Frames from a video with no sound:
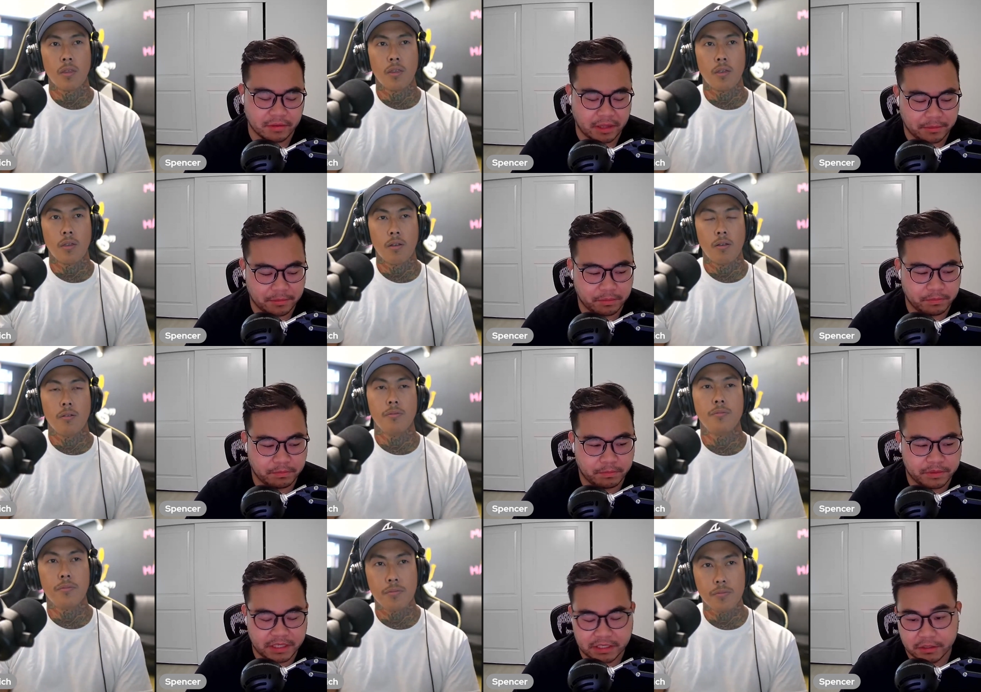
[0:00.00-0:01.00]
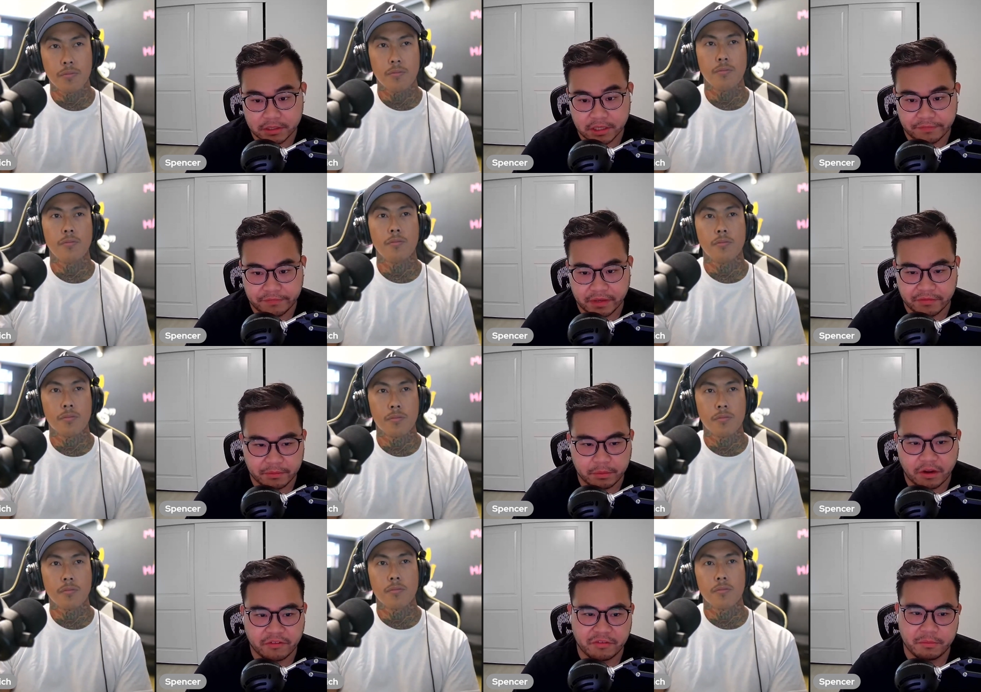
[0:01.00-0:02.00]
Speaker 1: like t-shirts have different
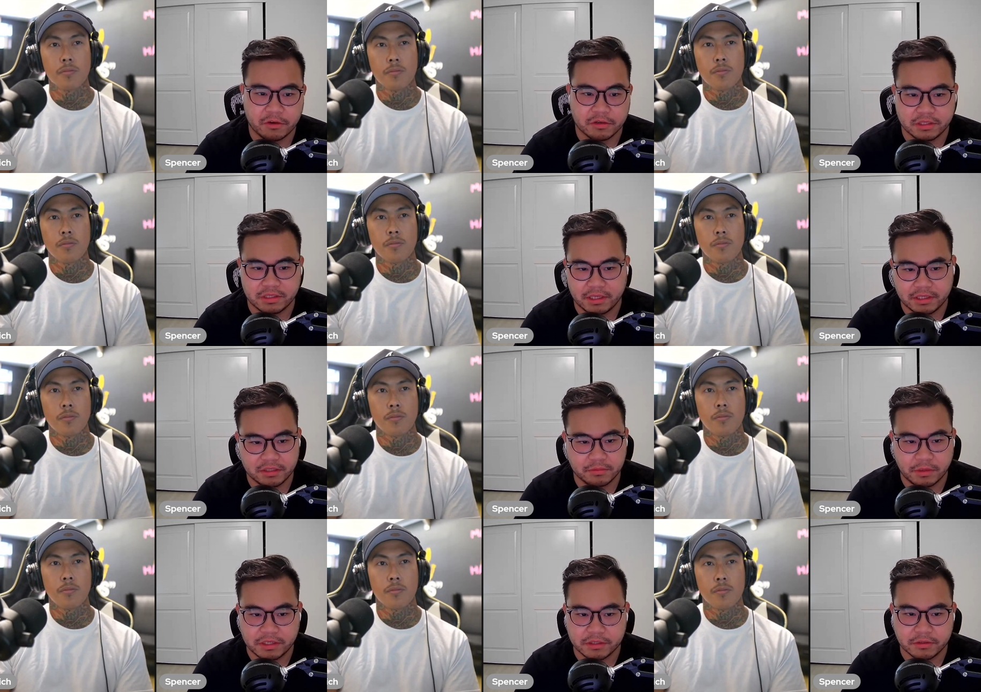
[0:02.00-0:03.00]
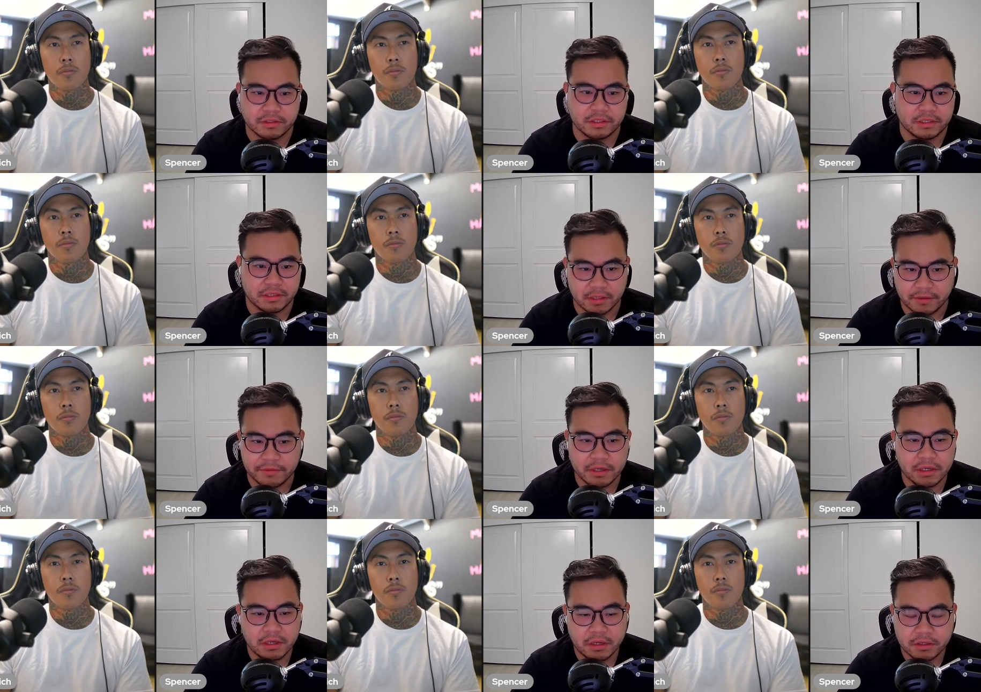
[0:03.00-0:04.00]
profit margins than sweatshirts and stuff.
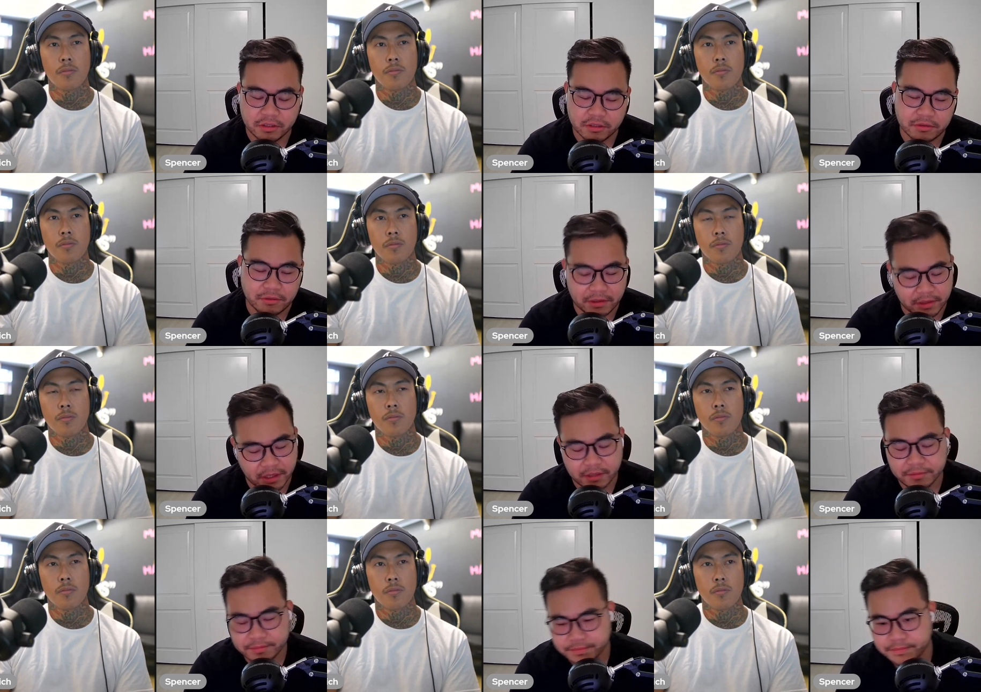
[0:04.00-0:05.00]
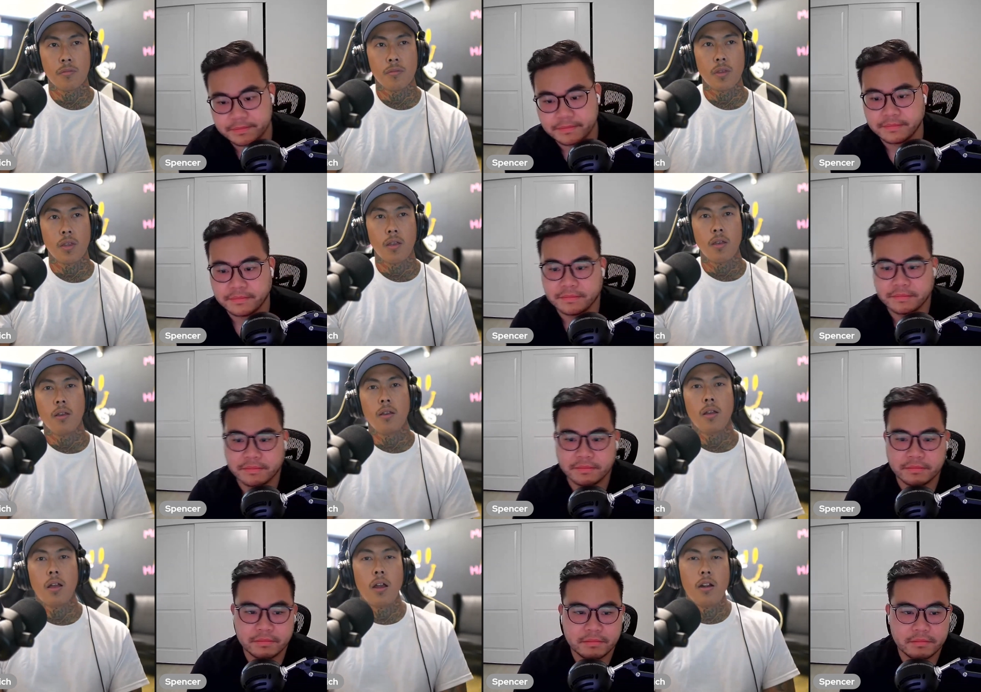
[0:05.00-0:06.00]
So it's around there.
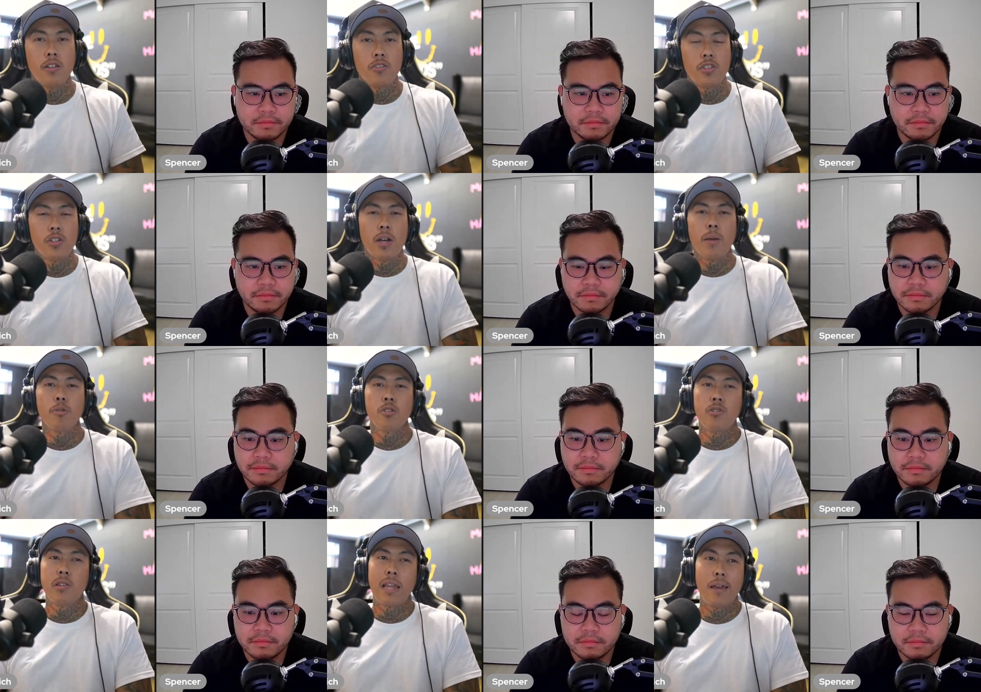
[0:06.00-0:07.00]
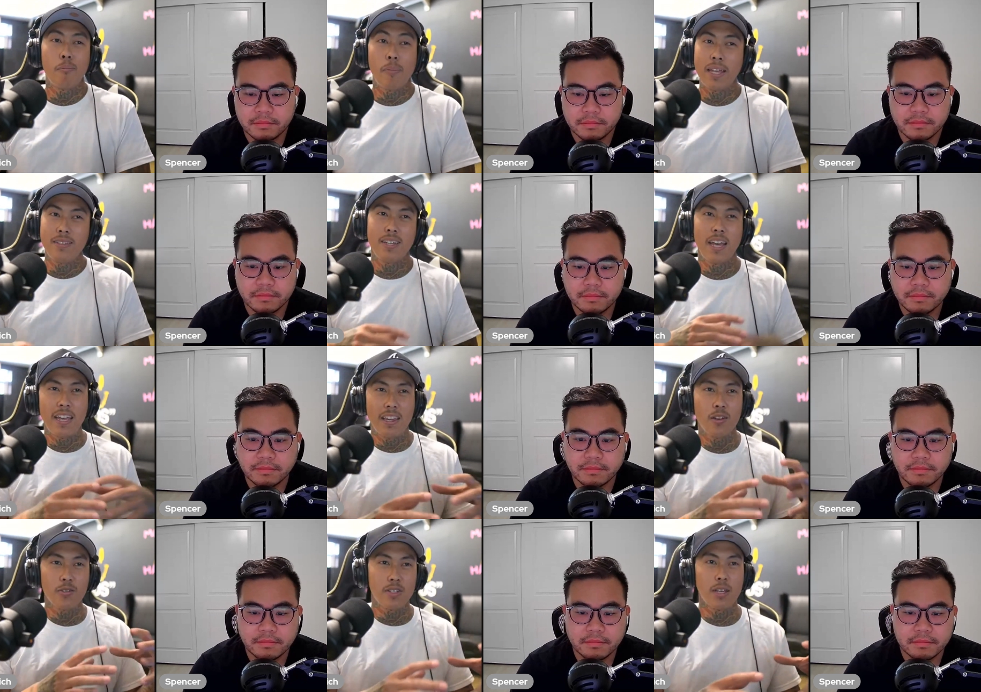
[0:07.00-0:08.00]
Speaker 2: Are you still able to like maintain
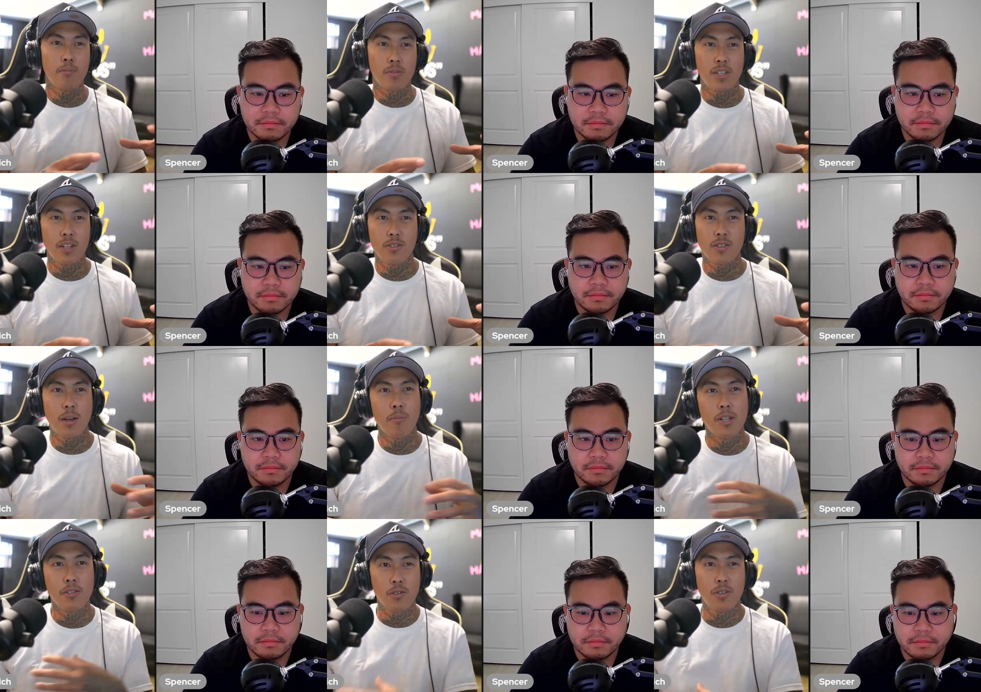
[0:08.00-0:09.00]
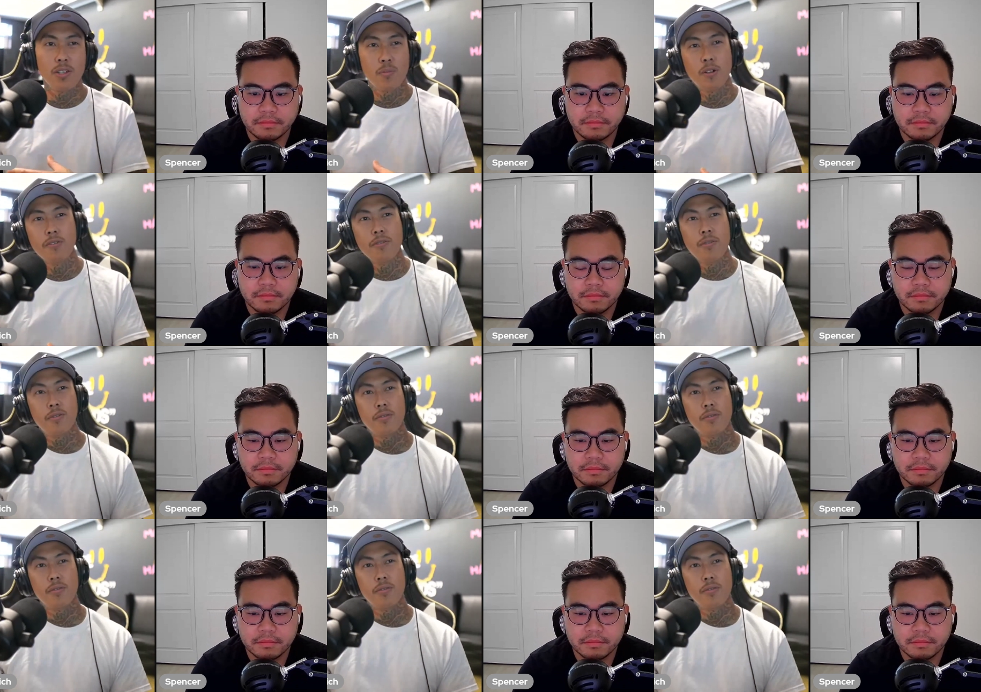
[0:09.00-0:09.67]
those same sales coming into this month?